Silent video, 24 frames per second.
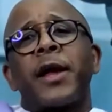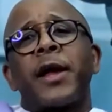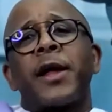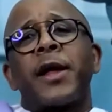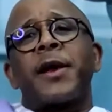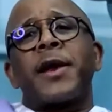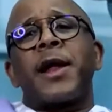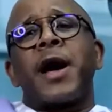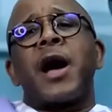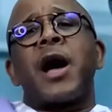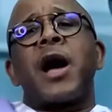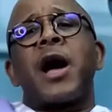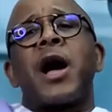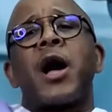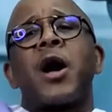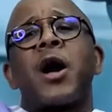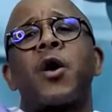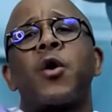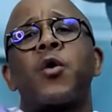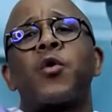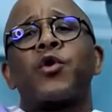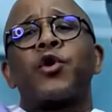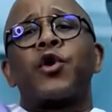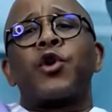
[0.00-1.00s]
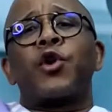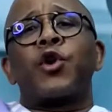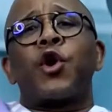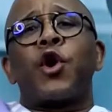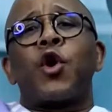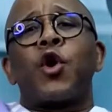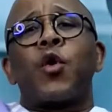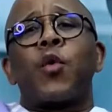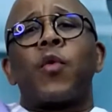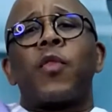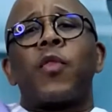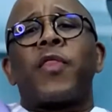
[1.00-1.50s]
Now, you
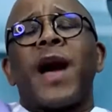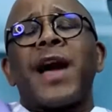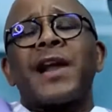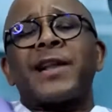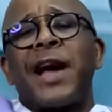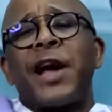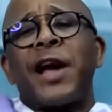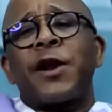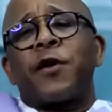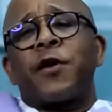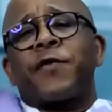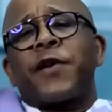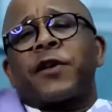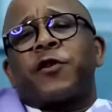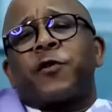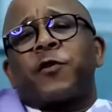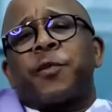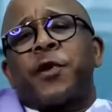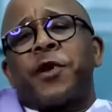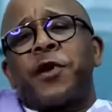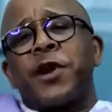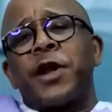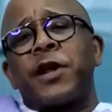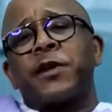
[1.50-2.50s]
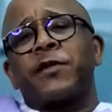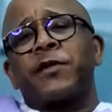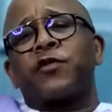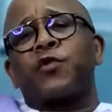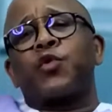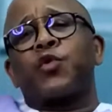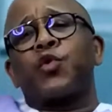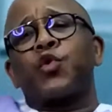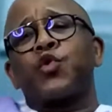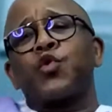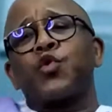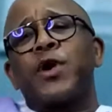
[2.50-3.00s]
know, that kind of experience,
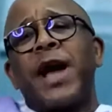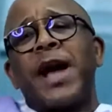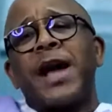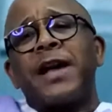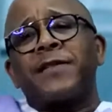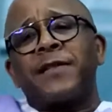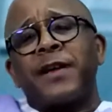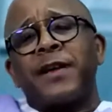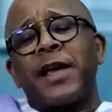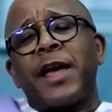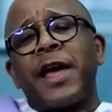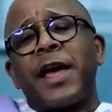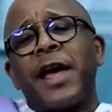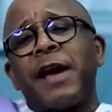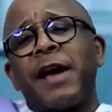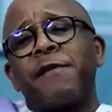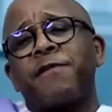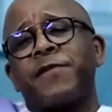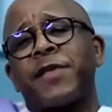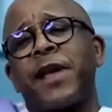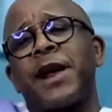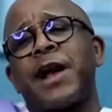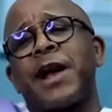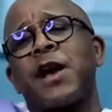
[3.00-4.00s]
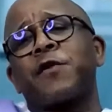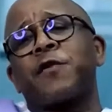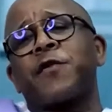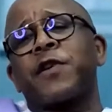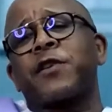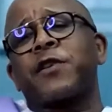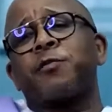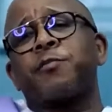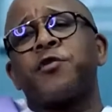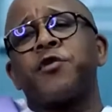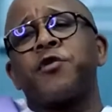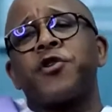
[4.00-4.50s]
do you guys have that kind of
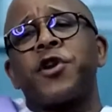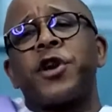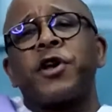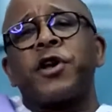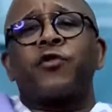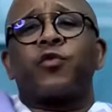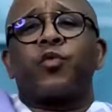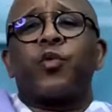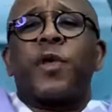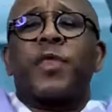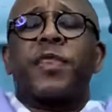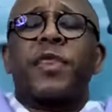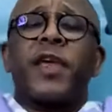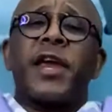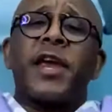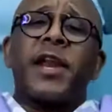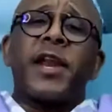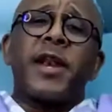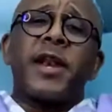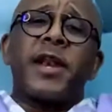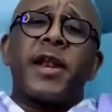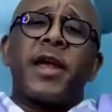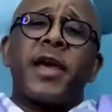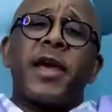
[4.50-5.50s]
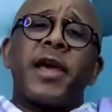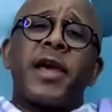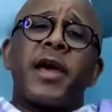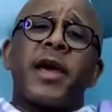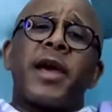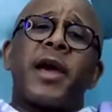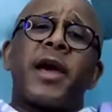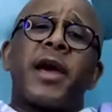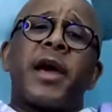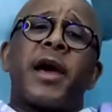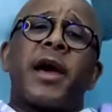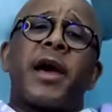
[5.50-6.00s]
experience within,
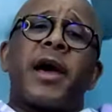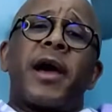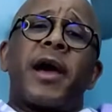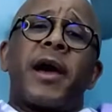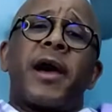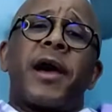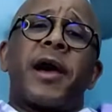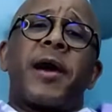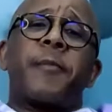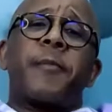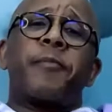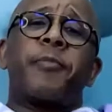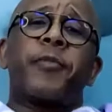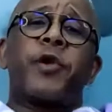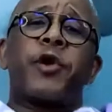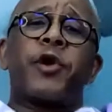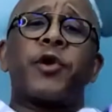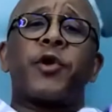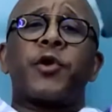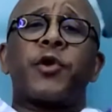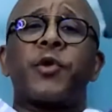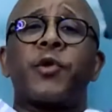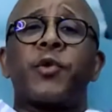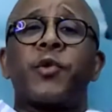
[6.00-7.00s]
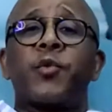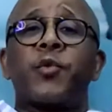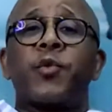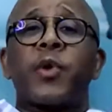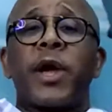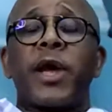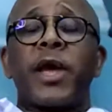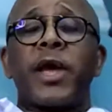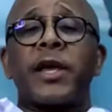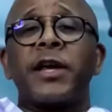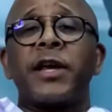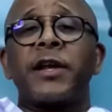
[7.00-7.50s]
you know,
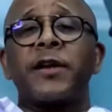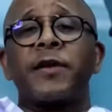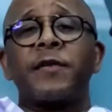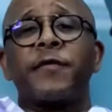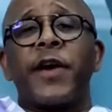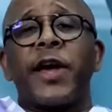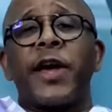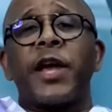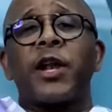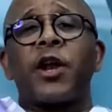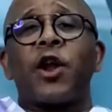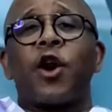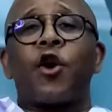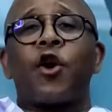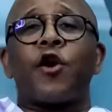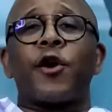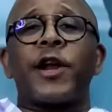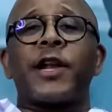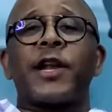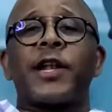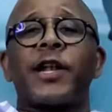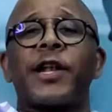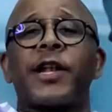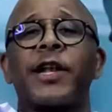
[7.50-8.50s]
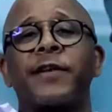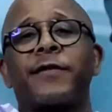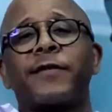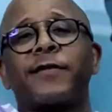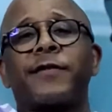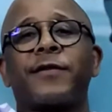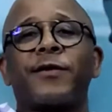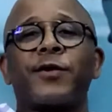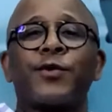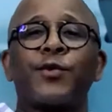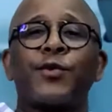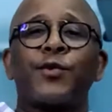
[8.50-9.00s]
Edenvale, or at
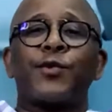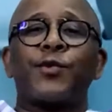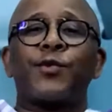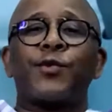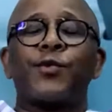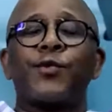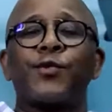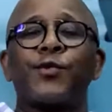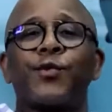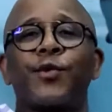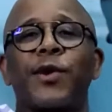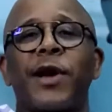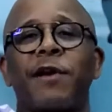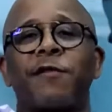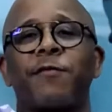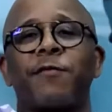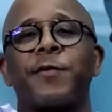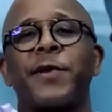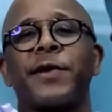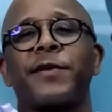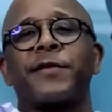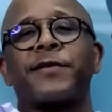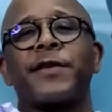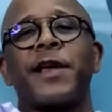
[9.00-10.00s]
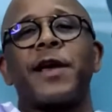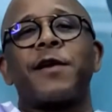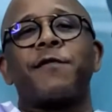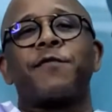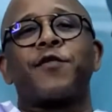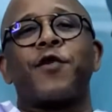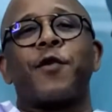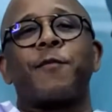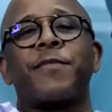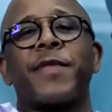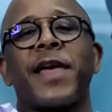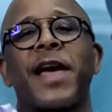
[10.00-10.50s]
least you have been saved
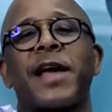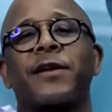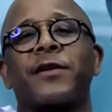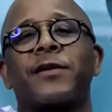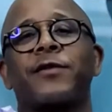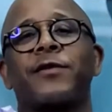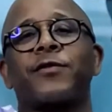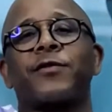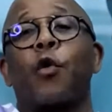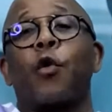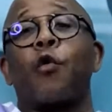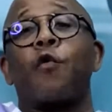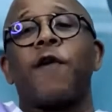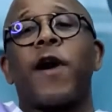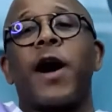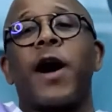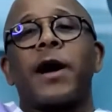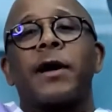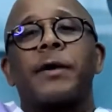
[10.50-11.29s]
from that so far?